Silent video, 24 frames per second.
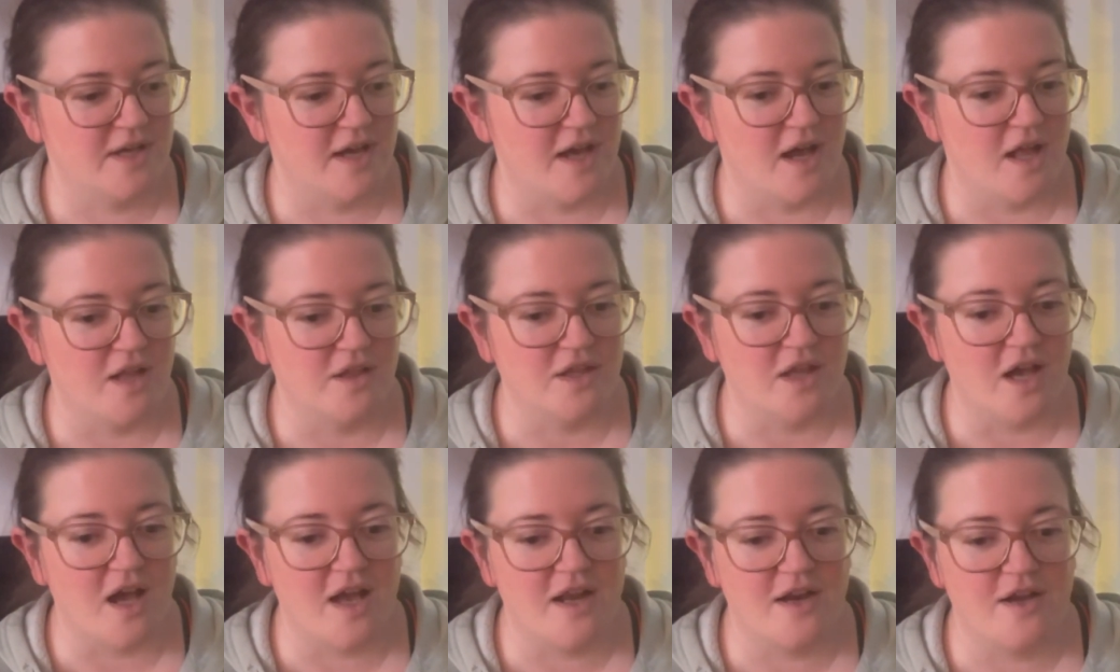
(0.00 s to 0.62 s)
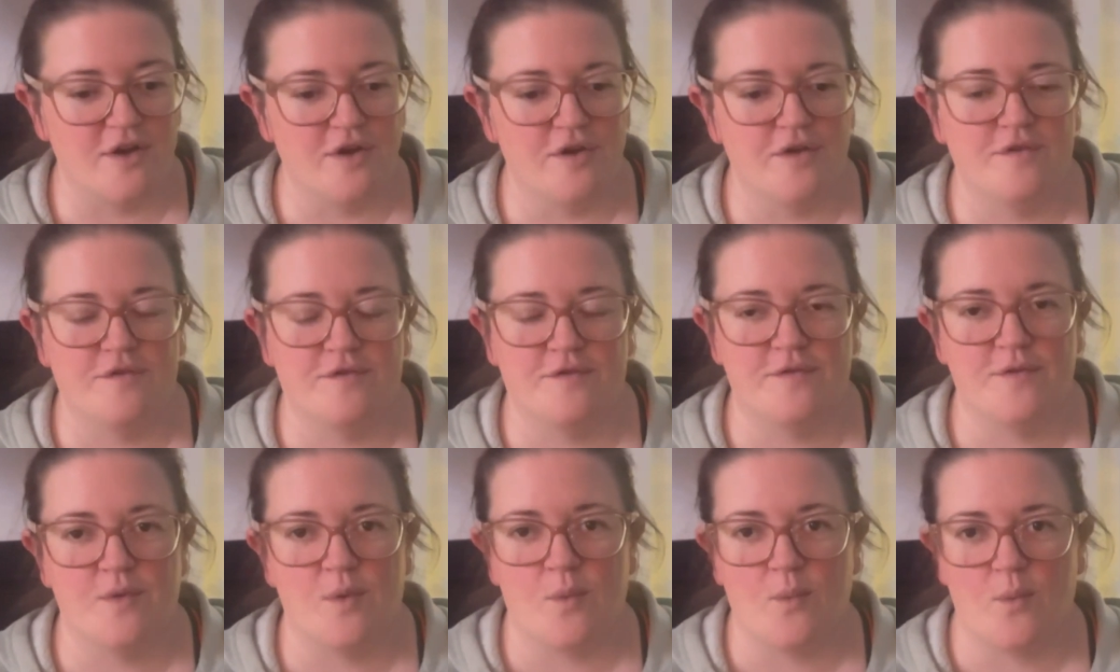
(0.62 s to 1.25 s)
a lot
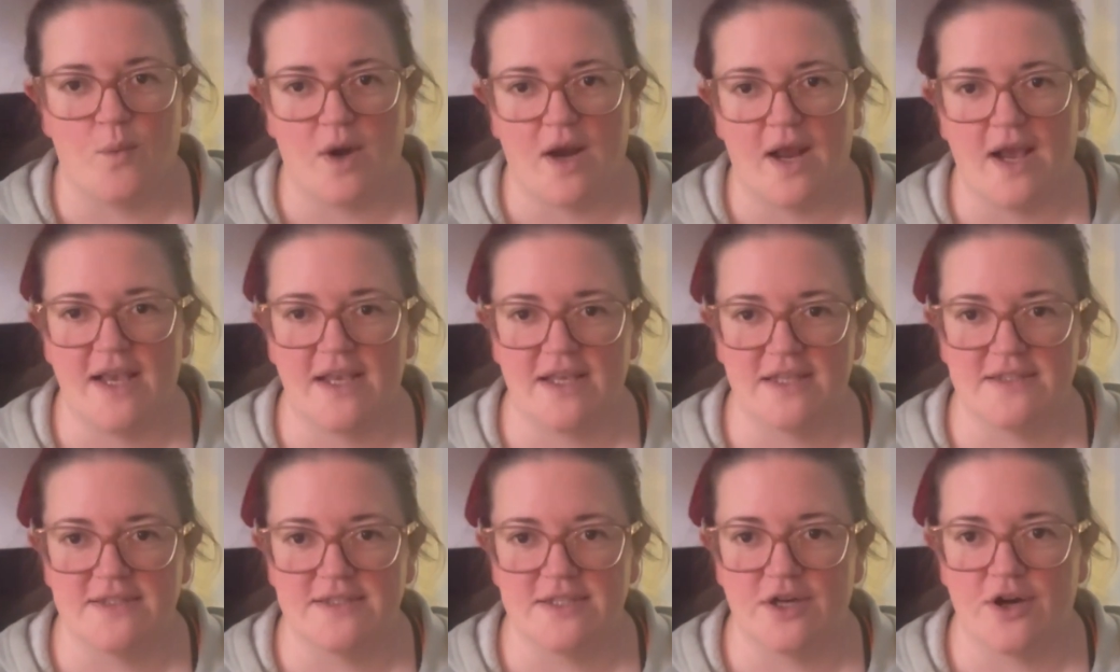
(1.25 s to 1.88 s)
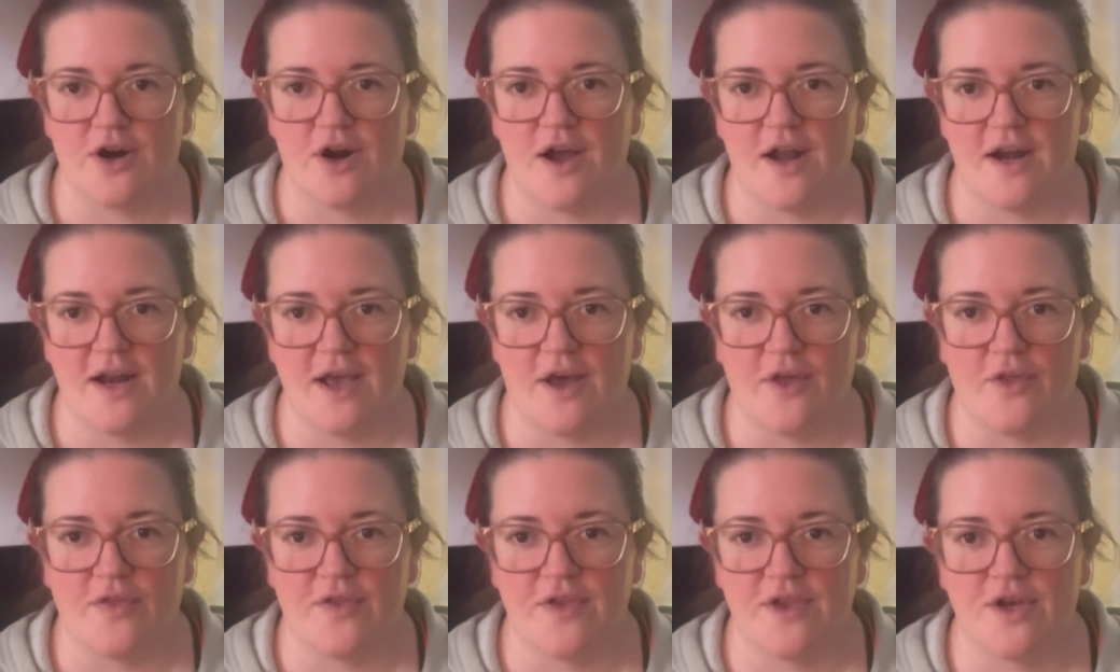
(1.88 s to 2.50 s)
of what I consider
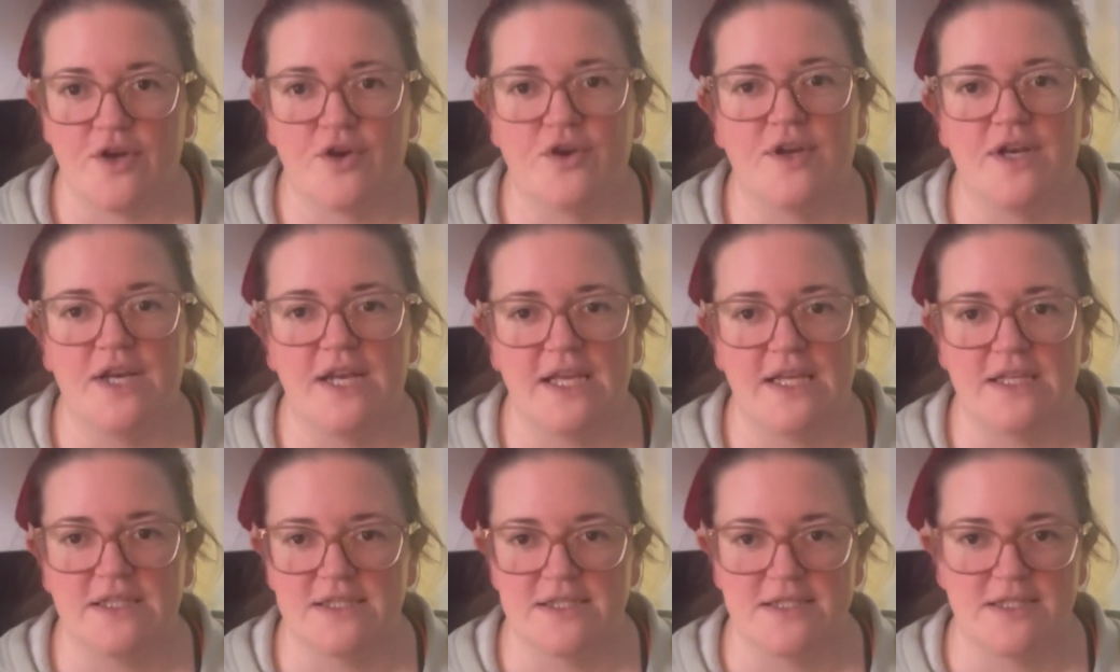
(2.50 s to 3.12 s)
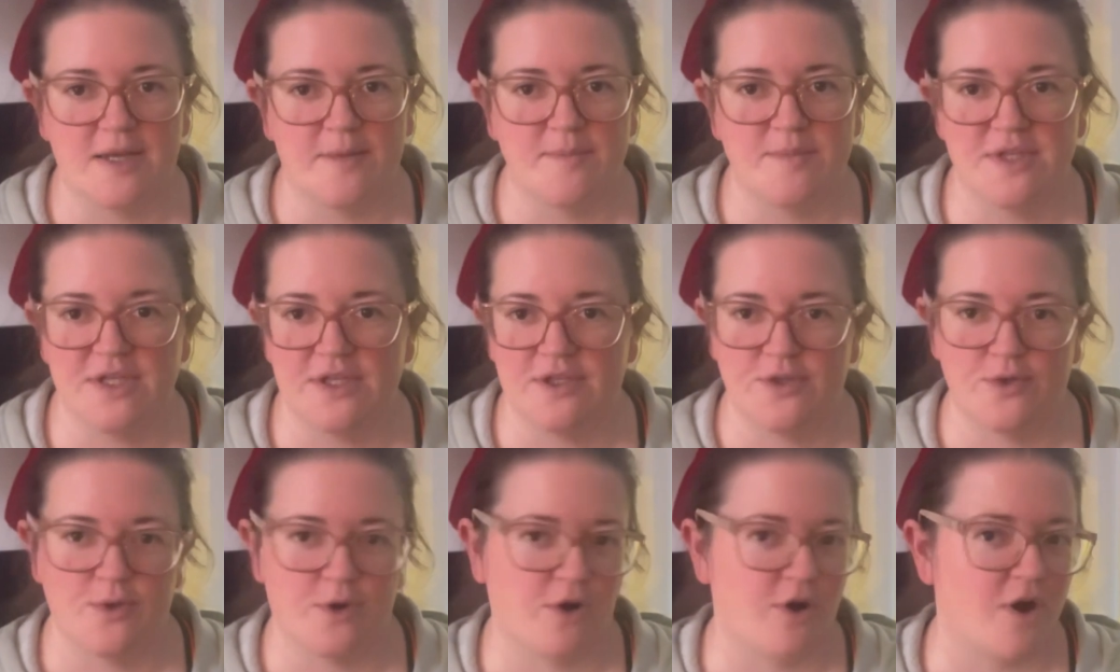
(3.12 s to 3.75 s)
unhealthy ingredients dumped
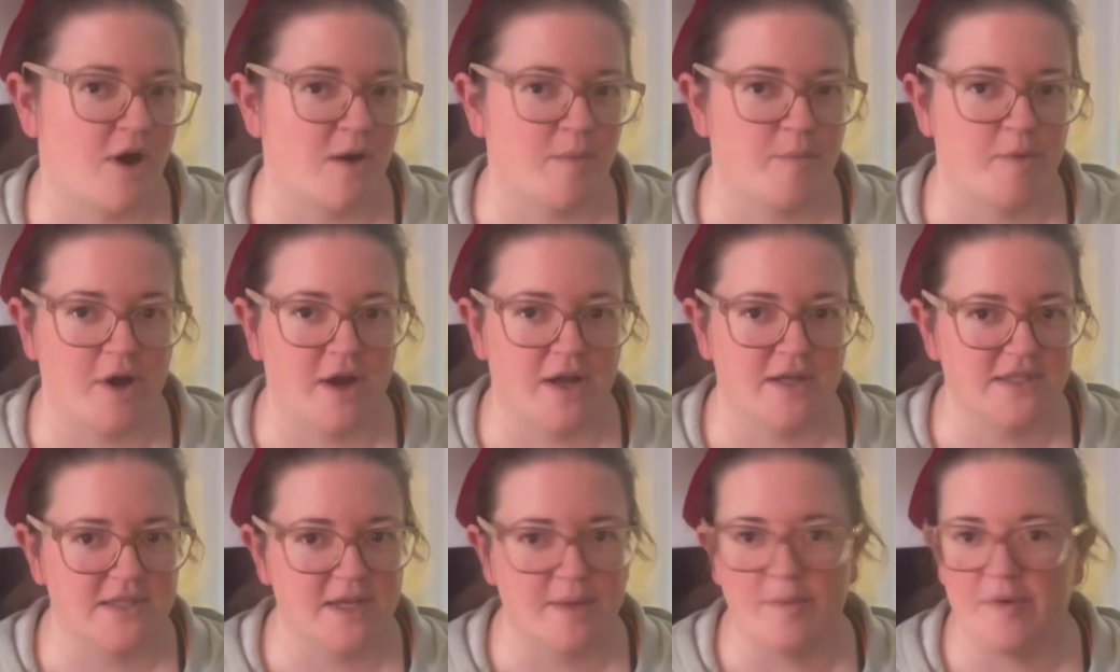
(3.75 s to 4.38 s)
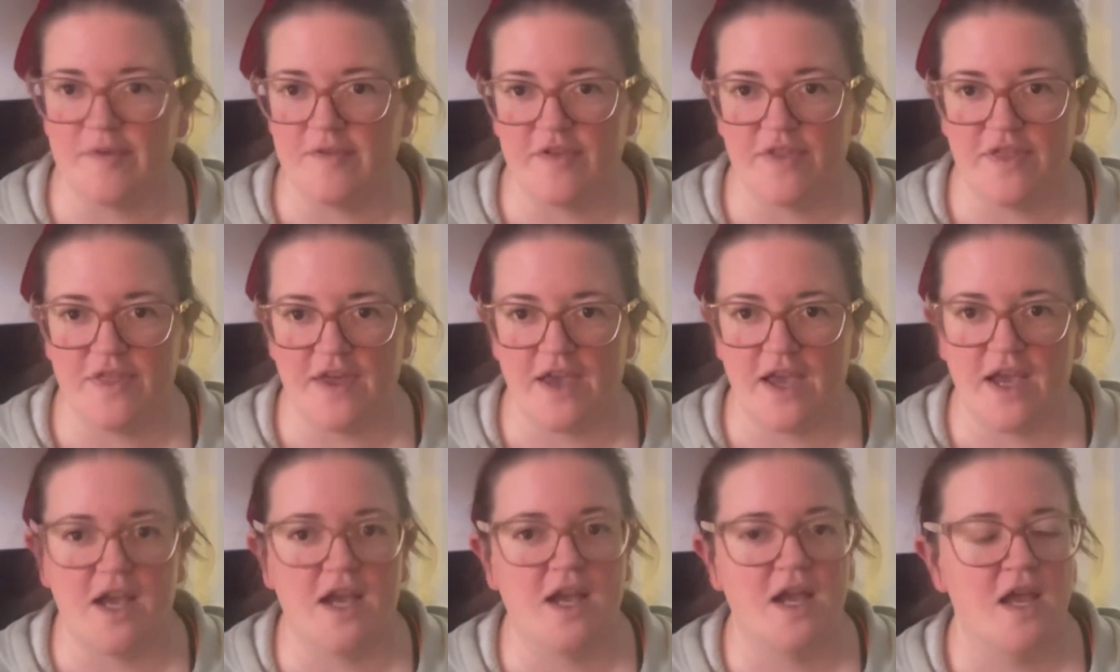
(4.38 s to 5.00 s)
into a crock pot type of a
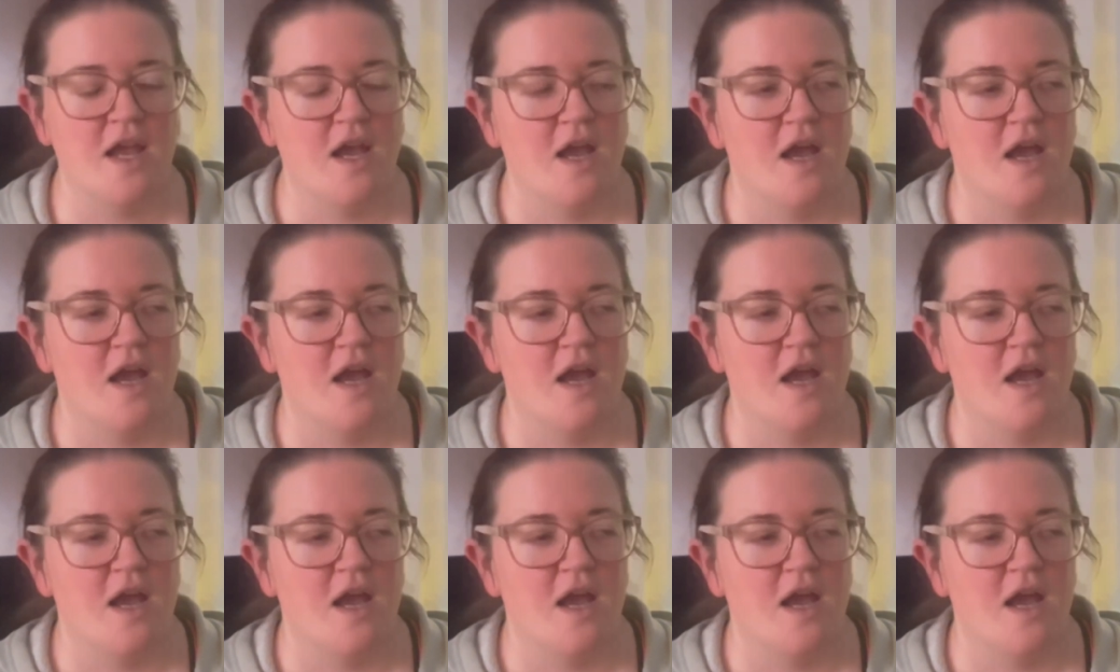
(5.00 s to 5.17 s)
thing.